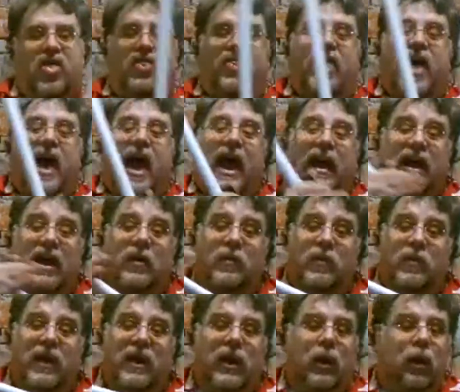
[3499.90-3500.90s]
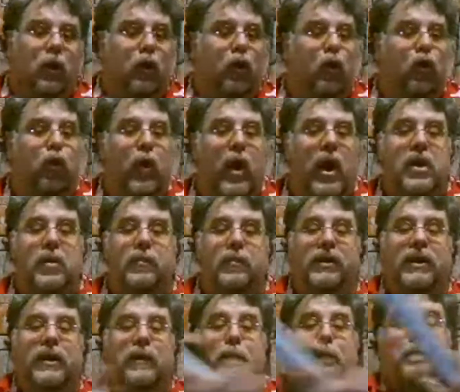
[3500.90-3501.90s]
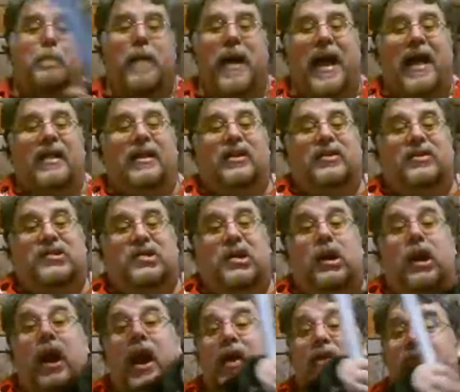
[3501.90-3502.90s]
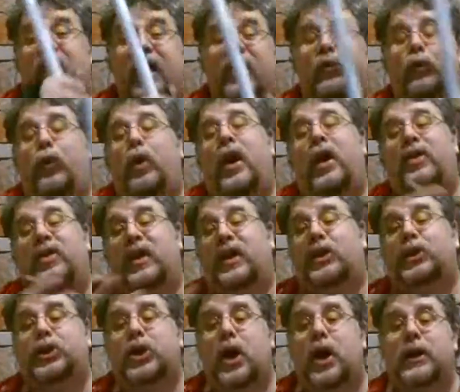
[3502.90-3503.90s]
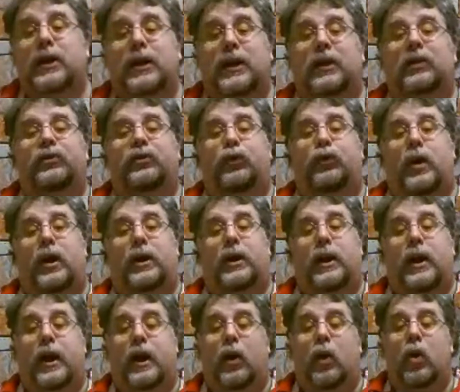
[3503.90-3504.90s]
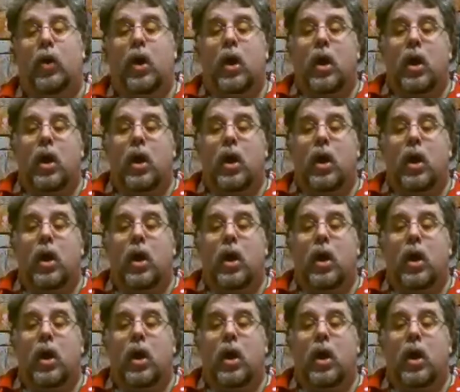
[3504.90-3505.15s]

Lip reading: that can be incredibly balancing. And that's what I think John needs right now.